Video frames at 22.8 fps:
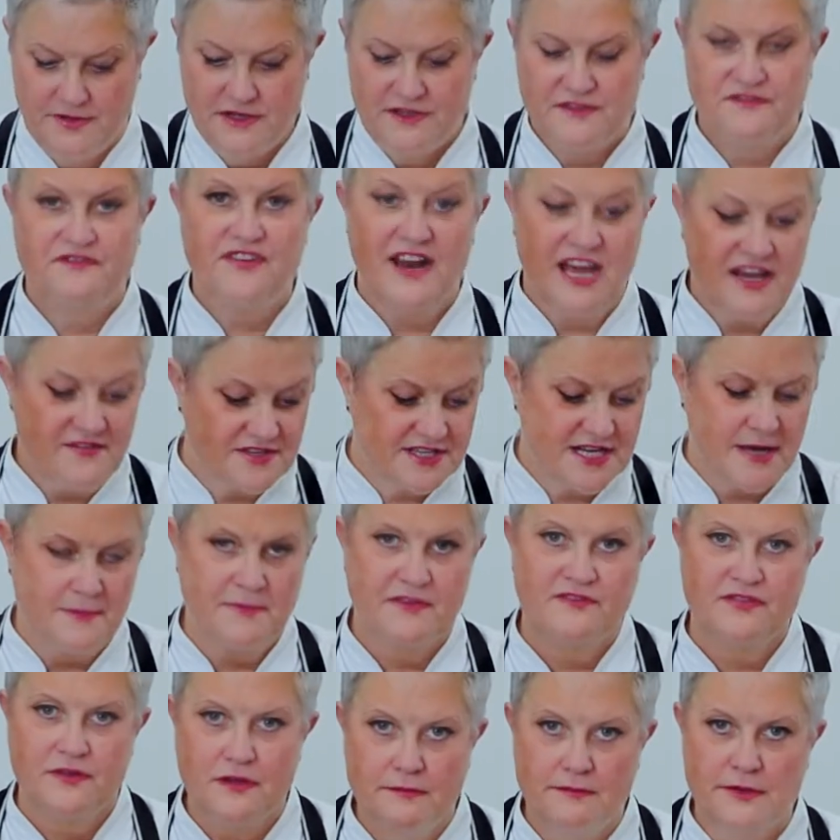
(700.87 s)
The flavour's coming
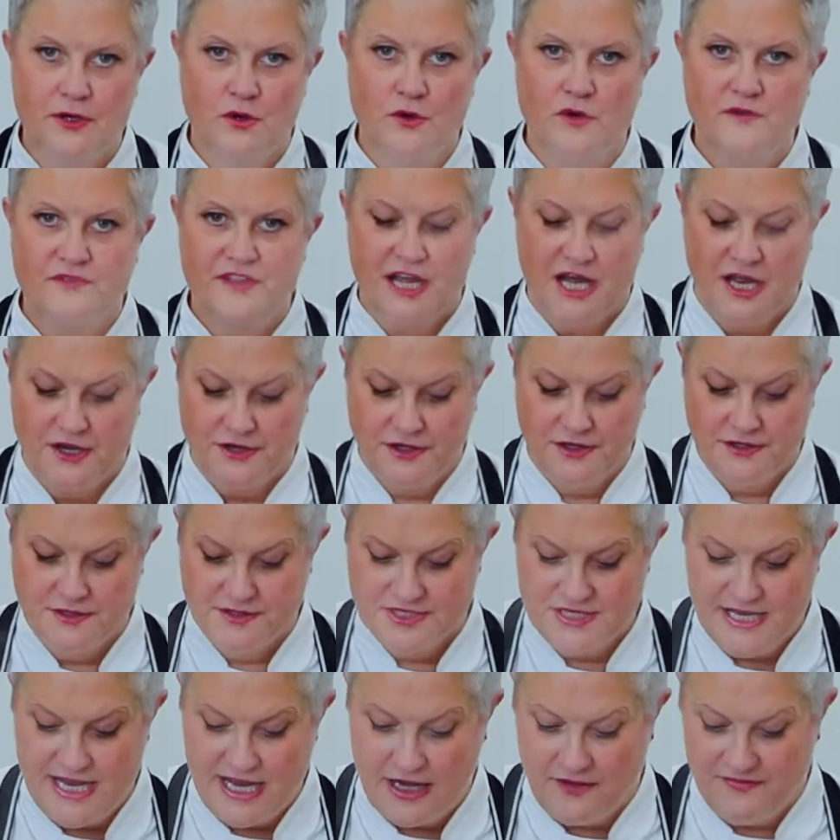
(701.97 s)
from the milk, the
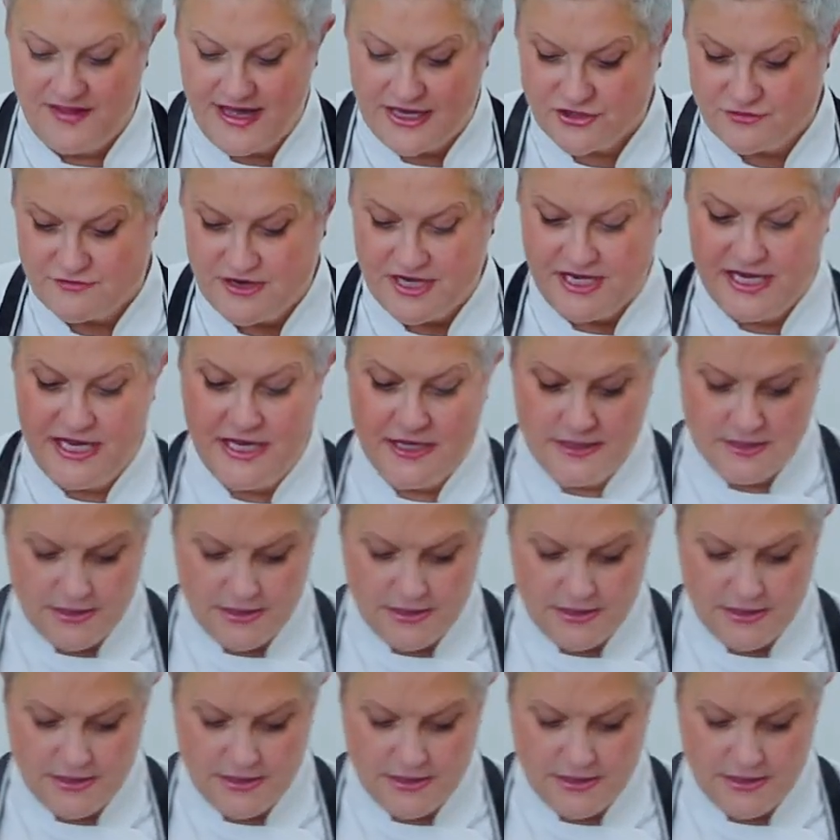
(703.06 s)
onions. Now, that's ready.